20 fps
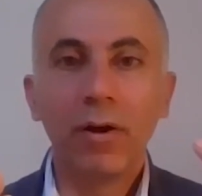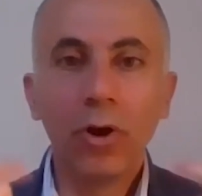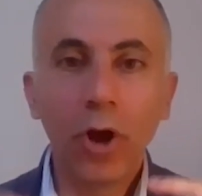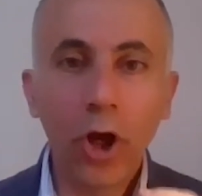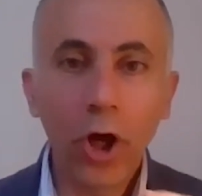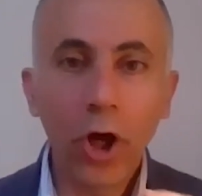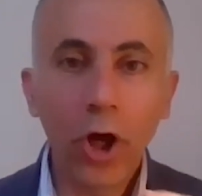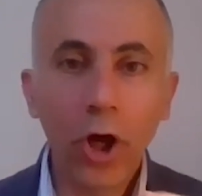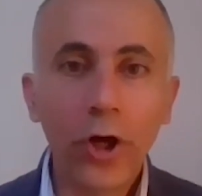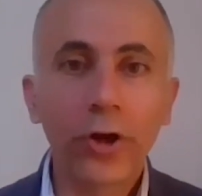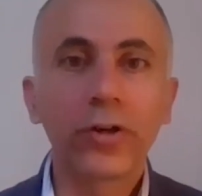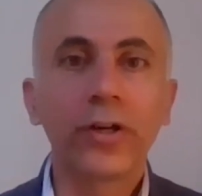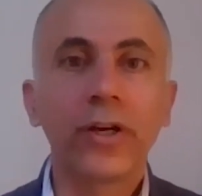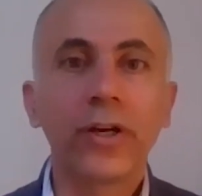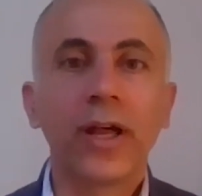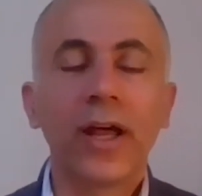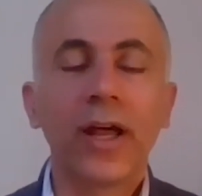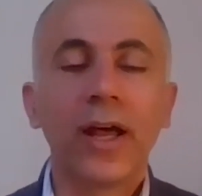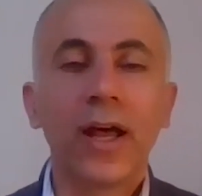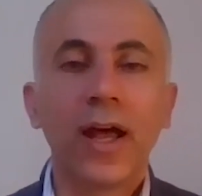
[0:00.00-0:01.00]

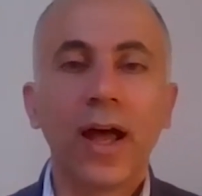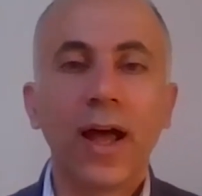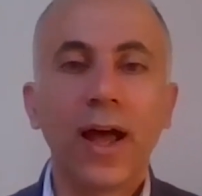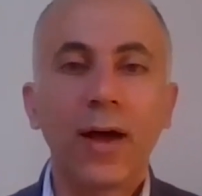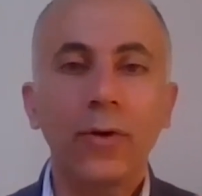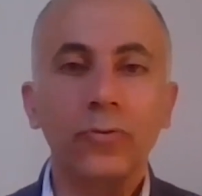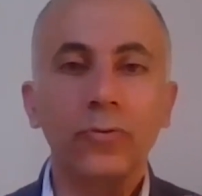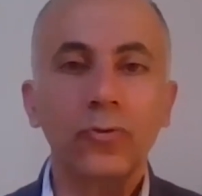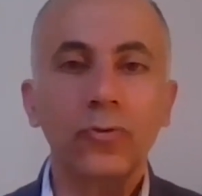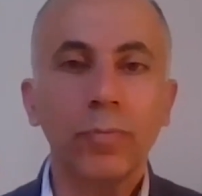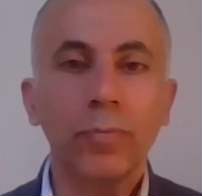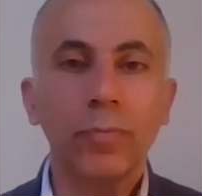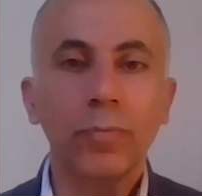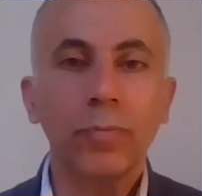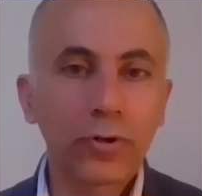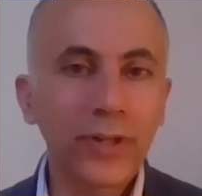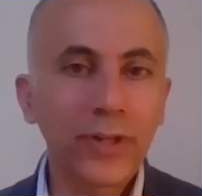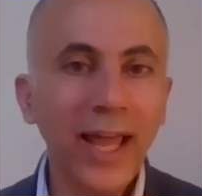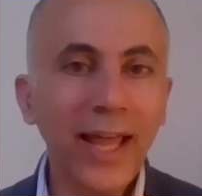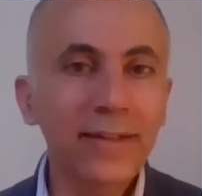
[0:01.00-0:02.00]
learn how to
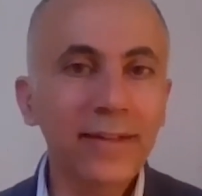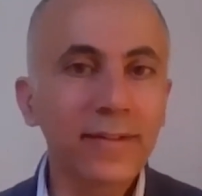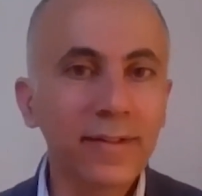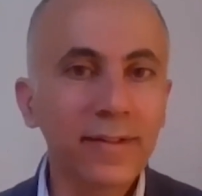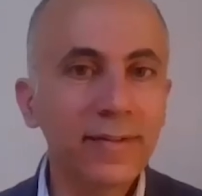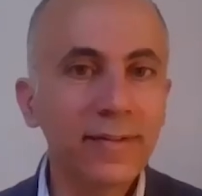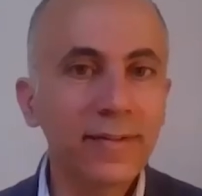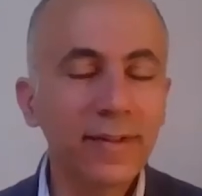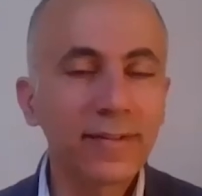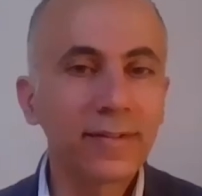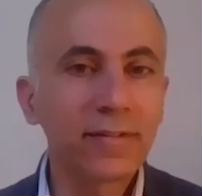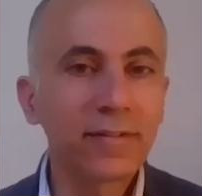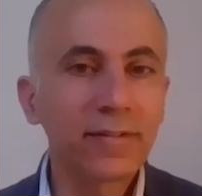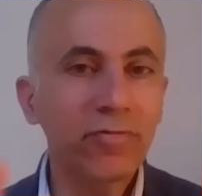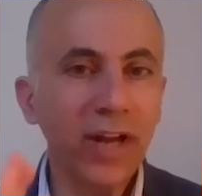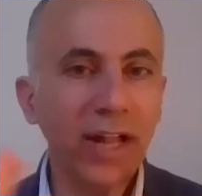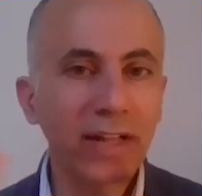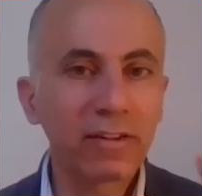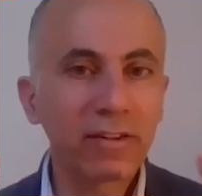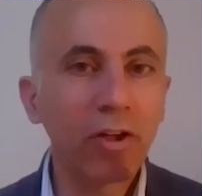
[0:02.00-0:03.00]
protect this
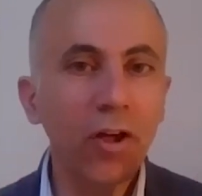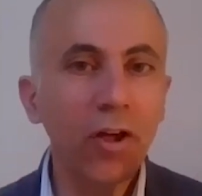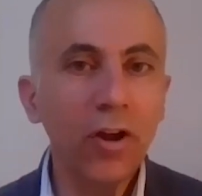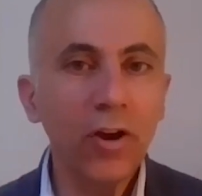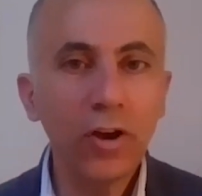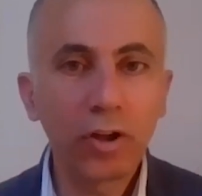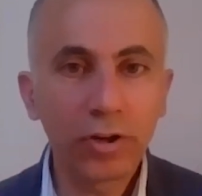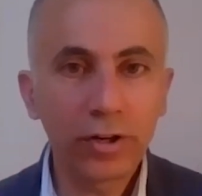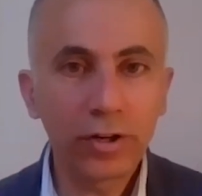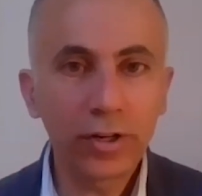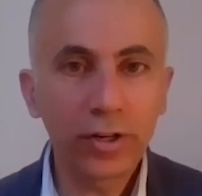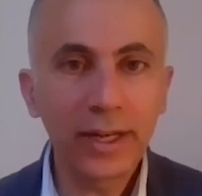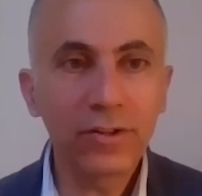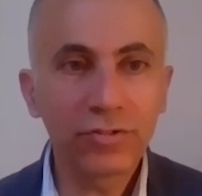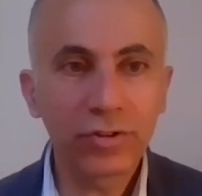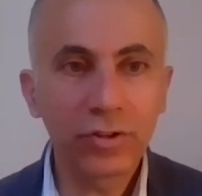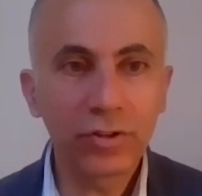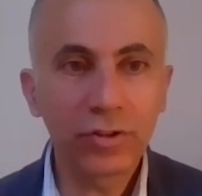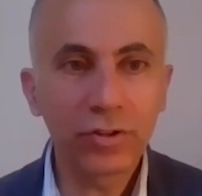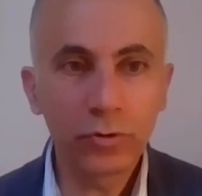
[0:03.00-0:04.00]
fraternal
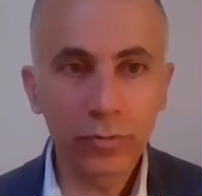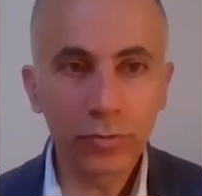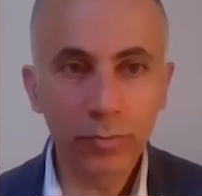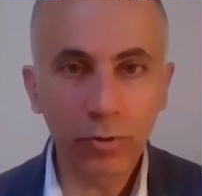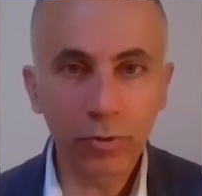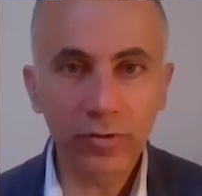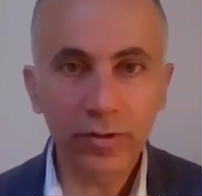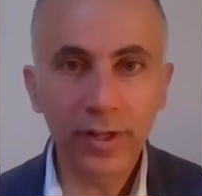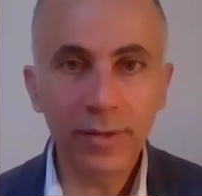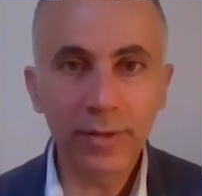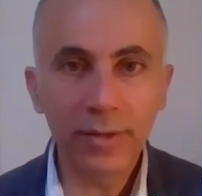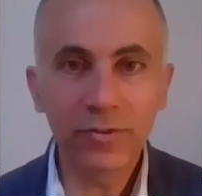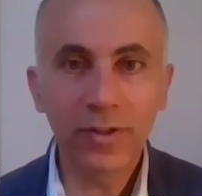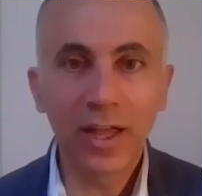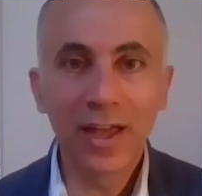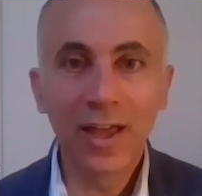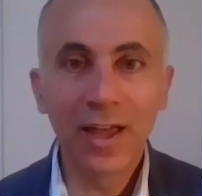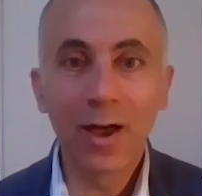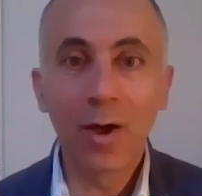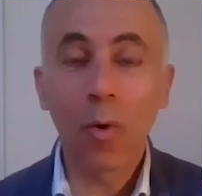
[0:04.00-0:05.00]
relation with
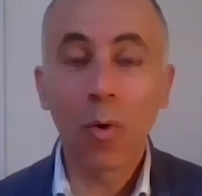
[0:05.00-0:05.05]
Muslims,